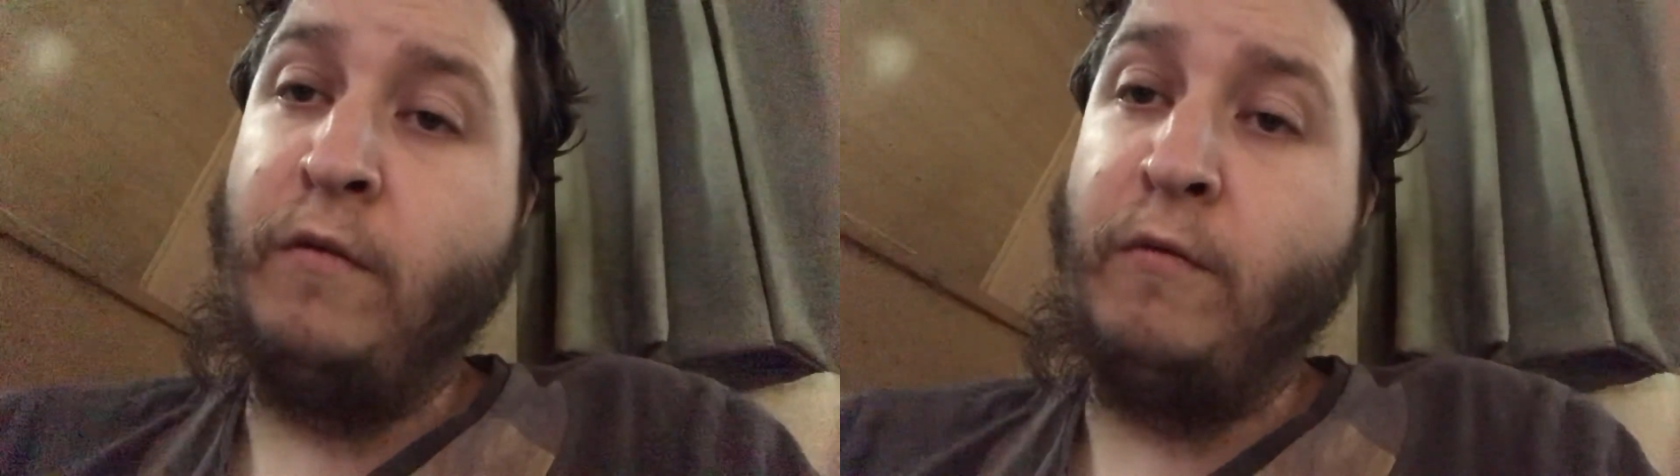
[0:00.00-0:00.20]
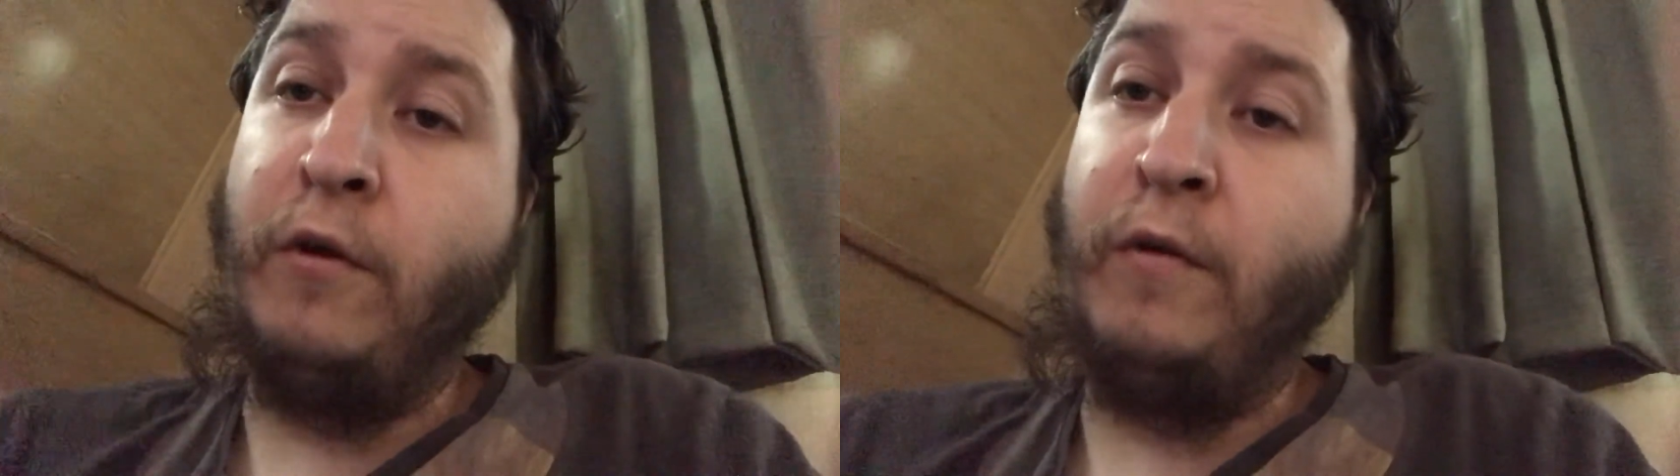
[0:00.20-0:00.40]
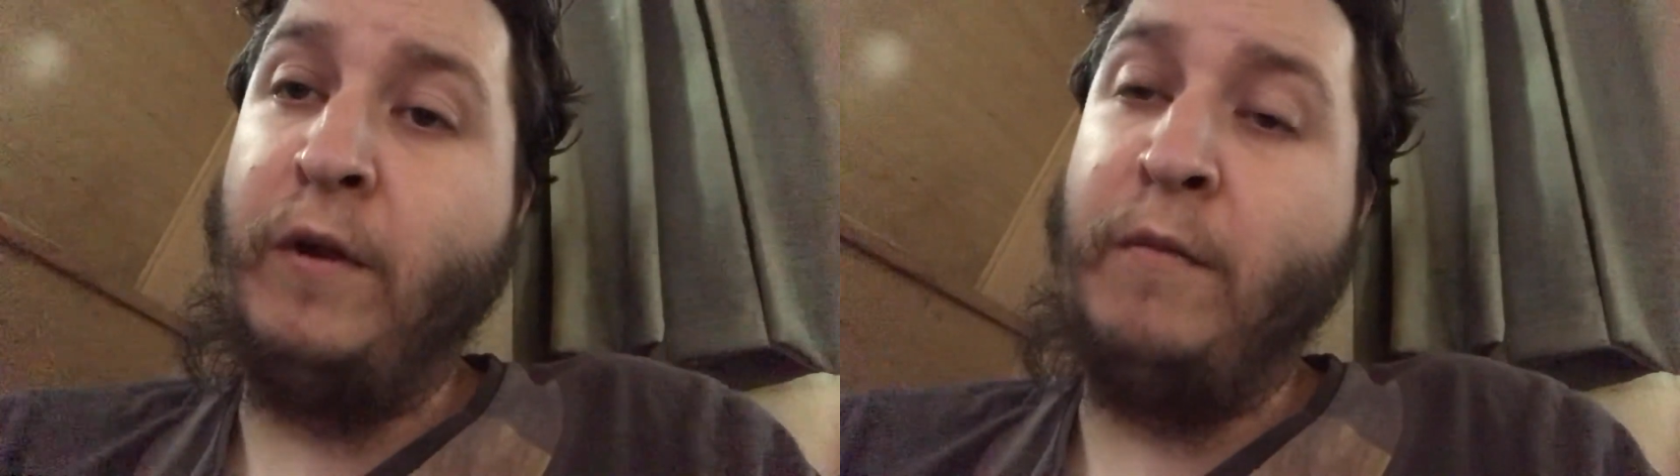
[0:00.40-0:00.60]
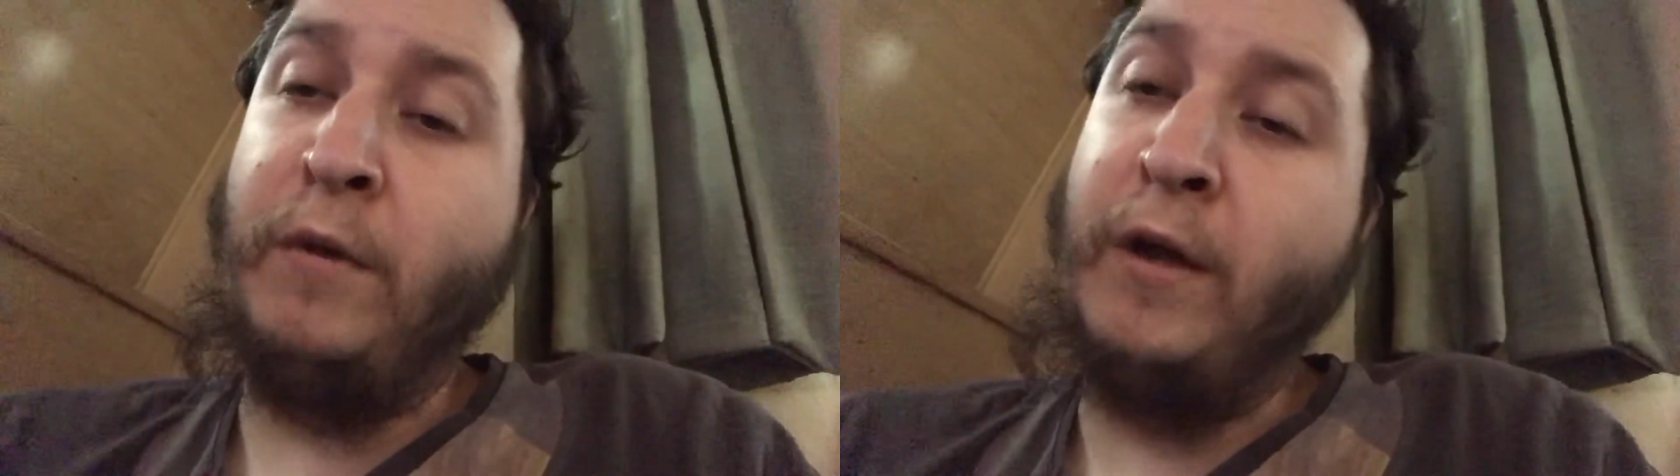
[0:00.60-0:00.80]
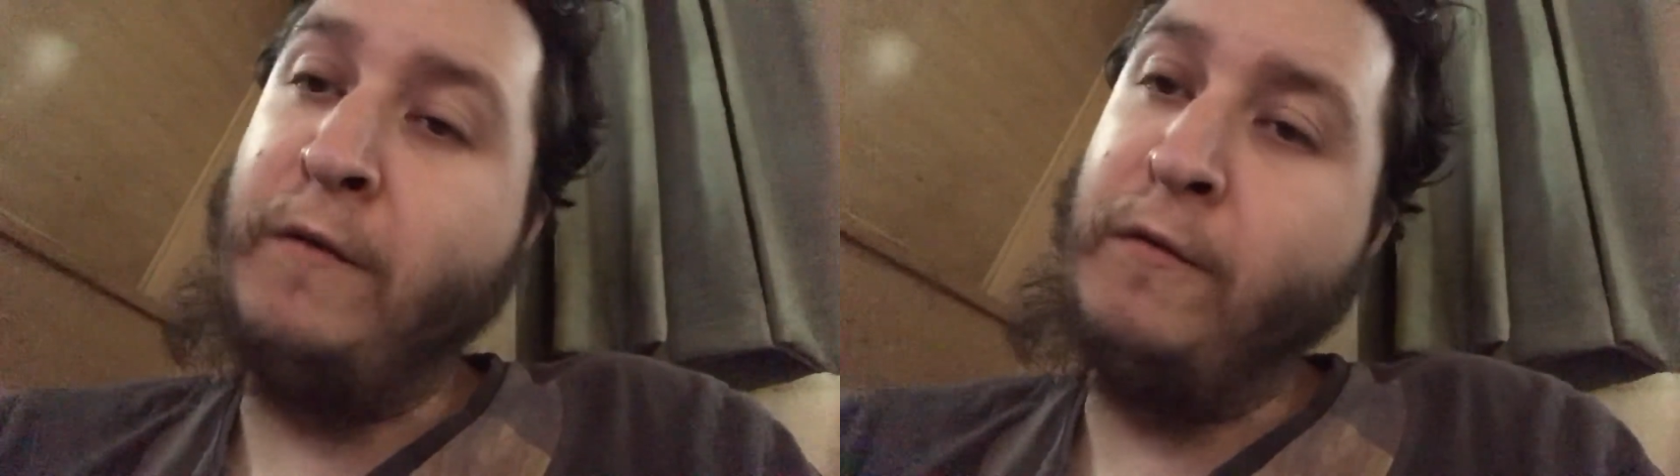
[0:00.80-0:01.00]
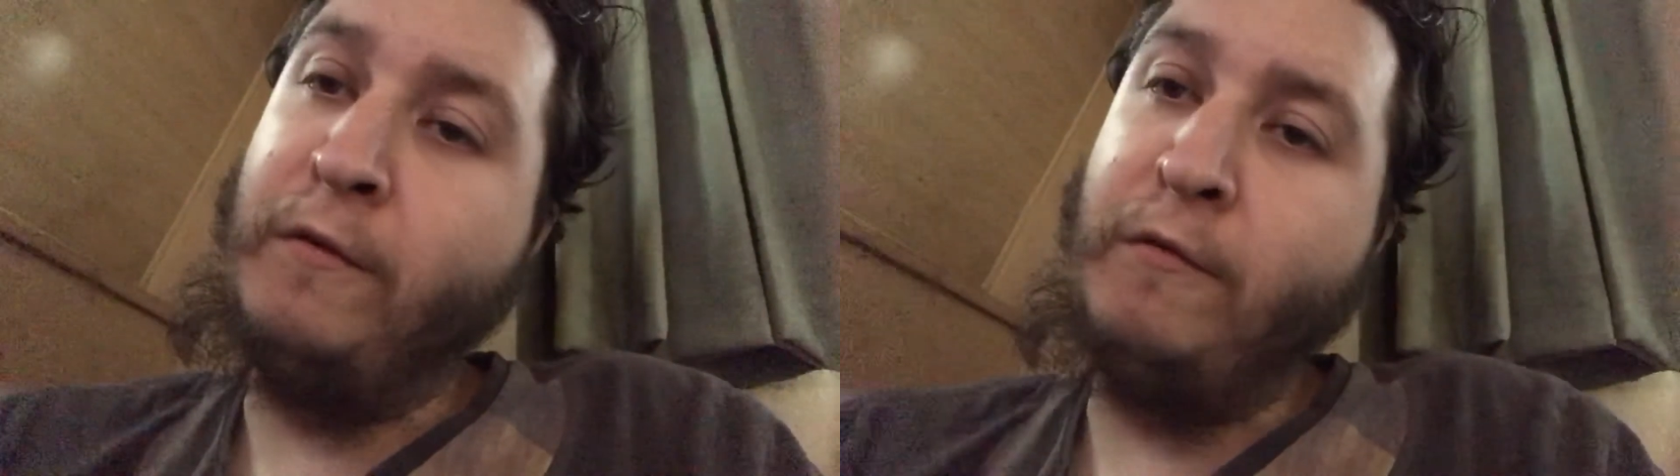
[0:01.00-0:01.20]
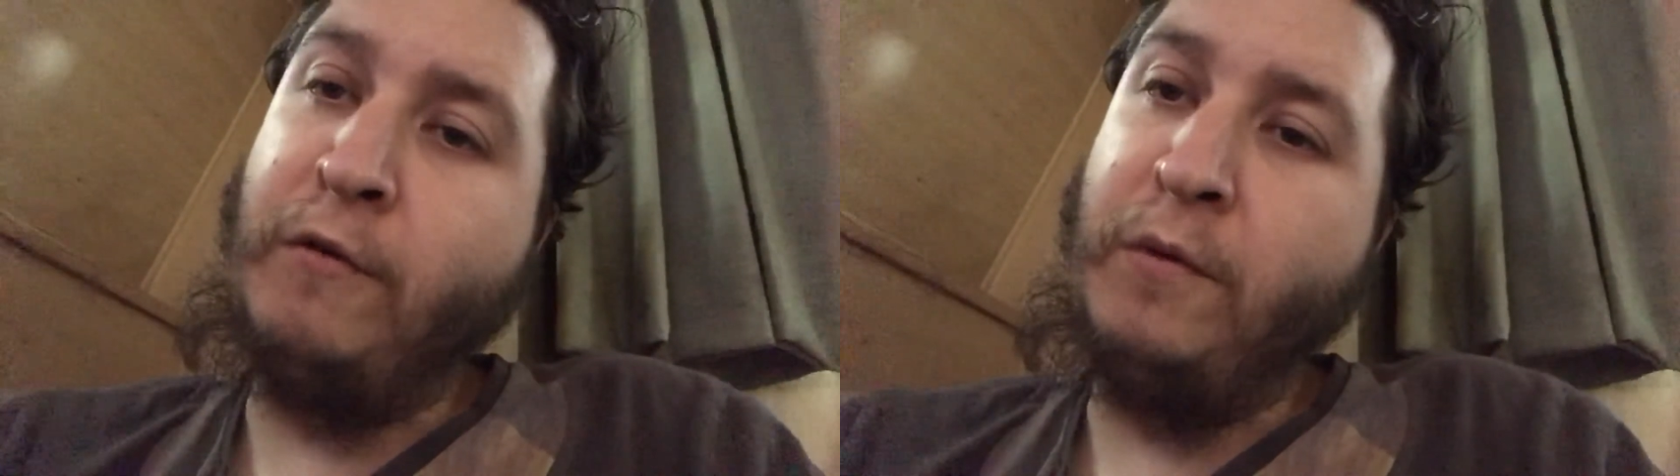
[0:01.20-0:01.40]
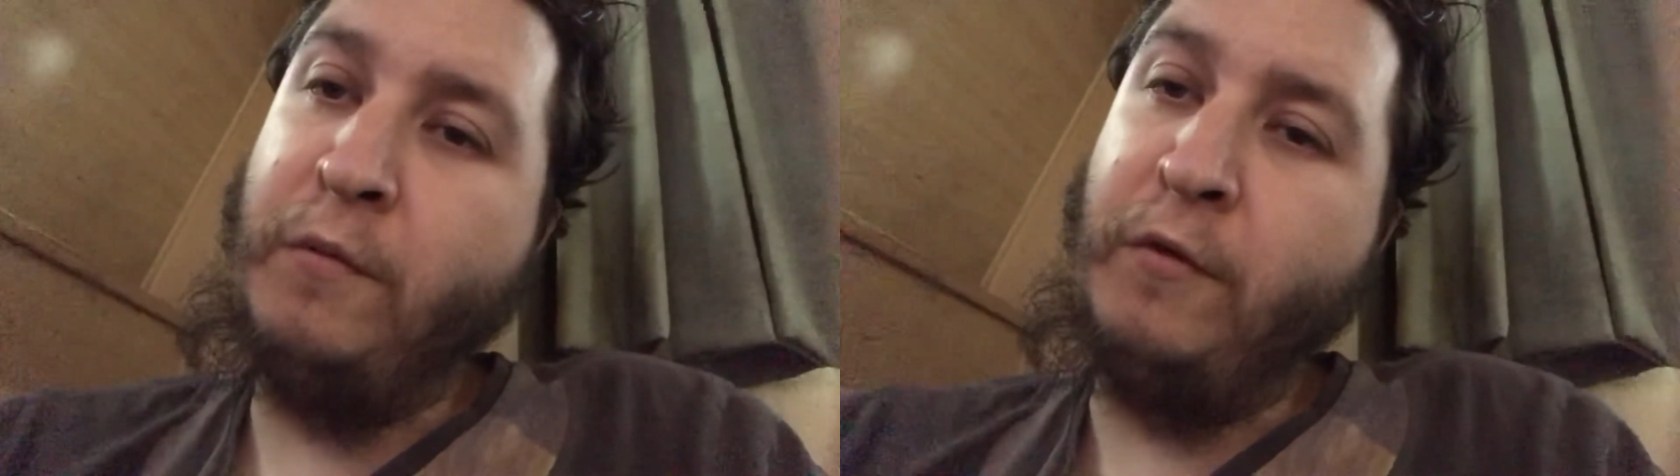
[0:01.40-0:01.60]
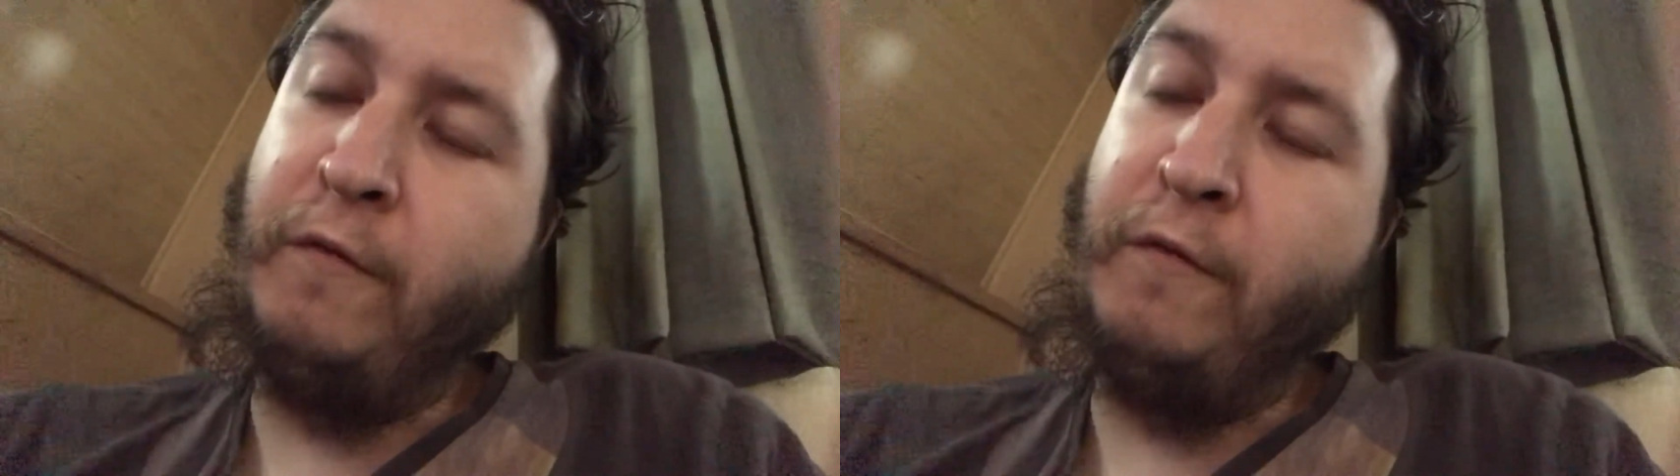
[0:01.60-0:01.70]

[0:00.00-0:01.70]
right-wing patriot groups,